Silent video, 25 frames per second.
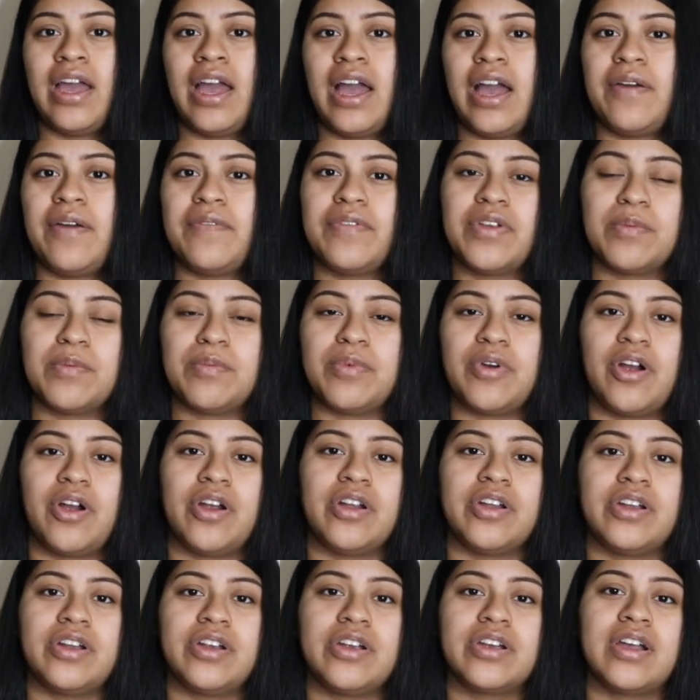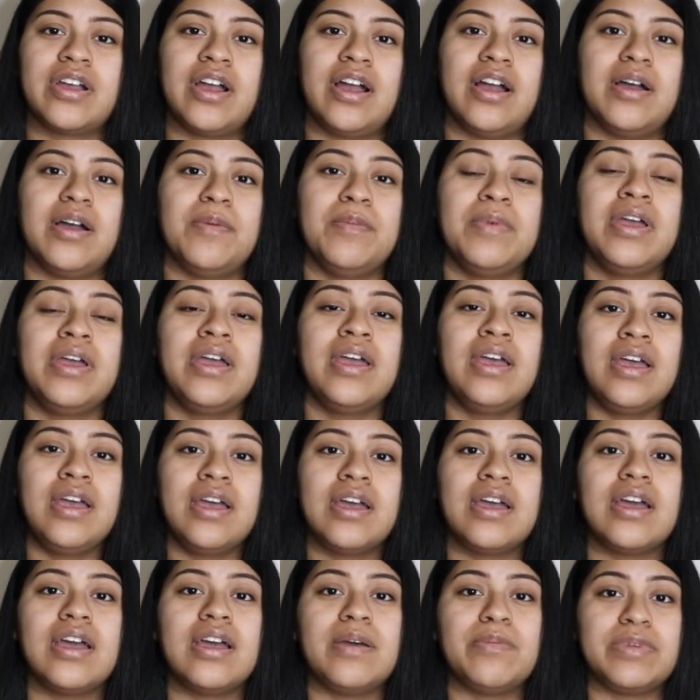have your partner come
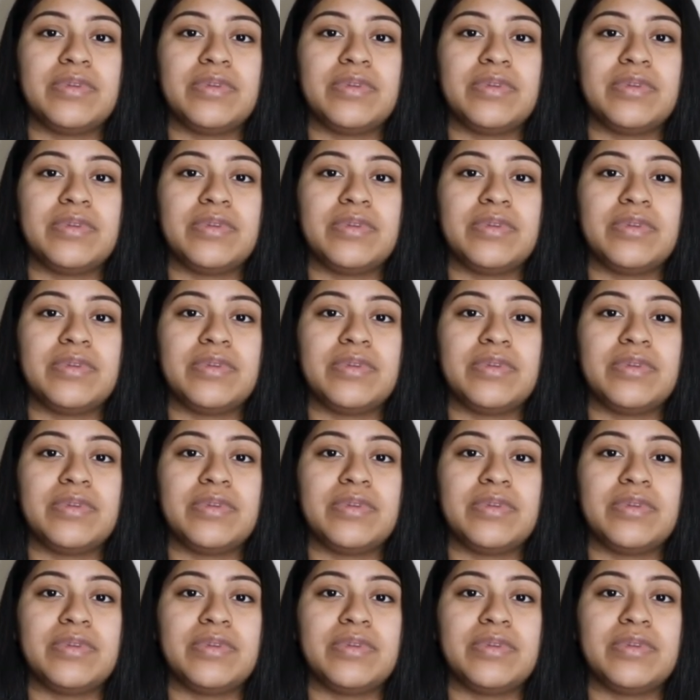and